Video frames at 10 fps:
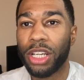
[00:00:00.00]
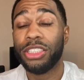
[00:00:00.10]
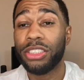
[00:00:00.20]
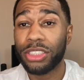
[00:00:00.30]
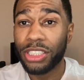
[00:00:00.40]

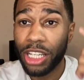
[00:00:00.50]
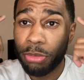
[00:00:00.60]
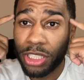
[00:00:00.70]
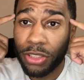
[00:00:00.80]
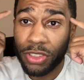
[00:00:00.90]
Jesus
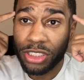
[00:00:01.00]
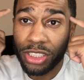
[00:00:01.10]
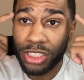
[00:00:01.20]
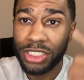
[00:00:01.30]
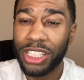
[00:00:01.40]
came to give us
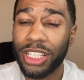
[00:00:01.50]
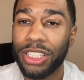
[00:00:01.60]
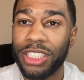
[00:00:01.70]
understanding.